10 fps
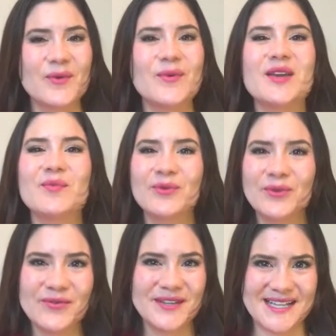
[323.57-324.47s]
We
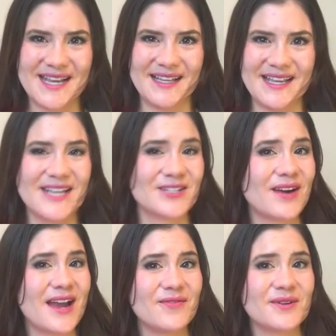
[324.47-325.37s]
improve it daily, and
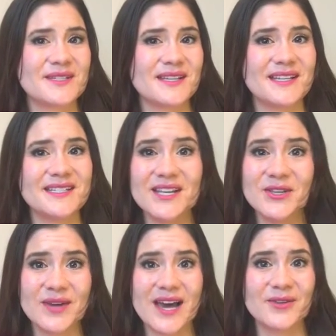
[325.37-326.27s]
our efforts to
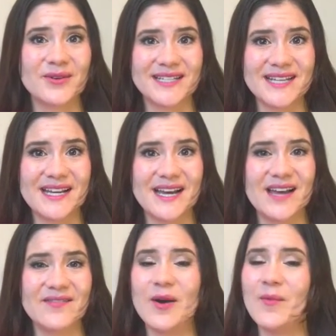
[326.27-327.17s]
continue gathering data
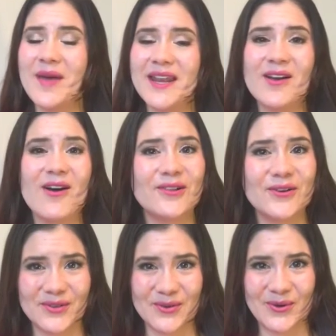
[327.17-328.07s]
have helped many all
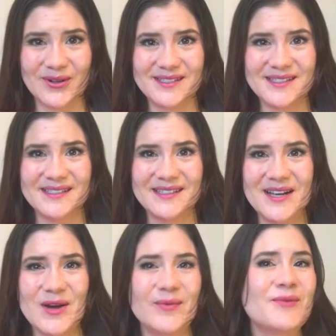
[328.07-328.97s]
over the world.
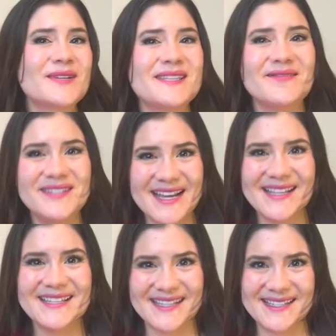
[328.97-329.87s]
We receive
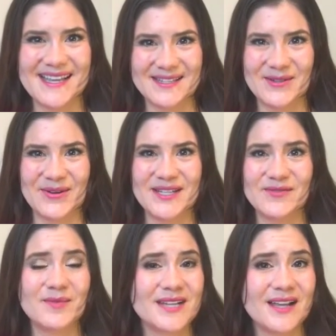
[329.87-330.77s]
daily success stories
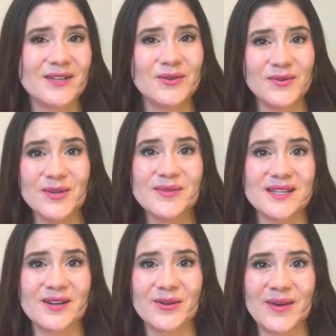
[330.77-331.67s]
from talent who use
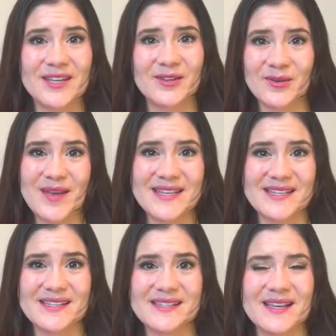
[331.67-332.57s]
it on a regular
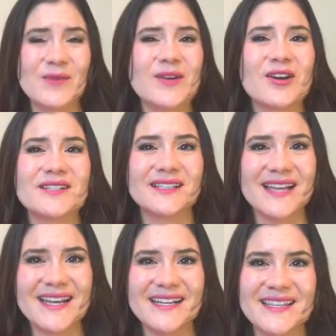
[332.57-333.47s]
basis, and we are
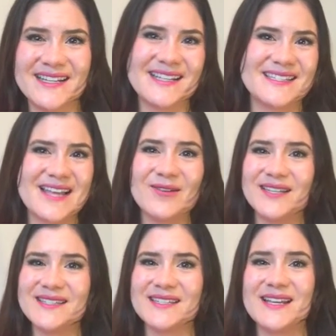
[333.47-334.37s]
delighted that it is now
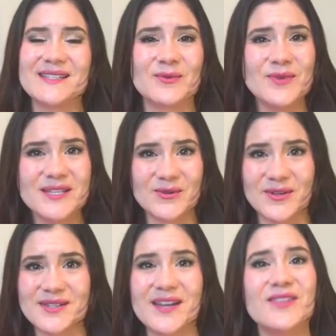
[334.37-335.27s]
listed as a
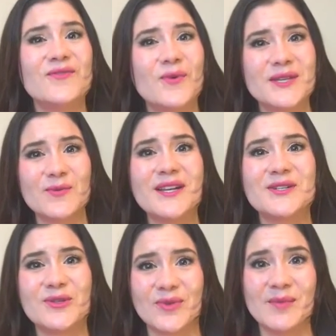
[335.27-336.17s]
resource on the
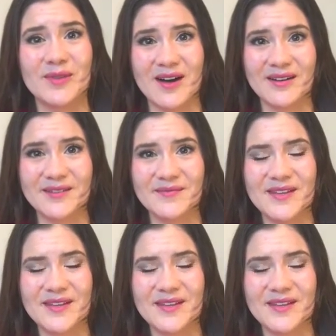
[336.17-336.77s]
Voice123 blog.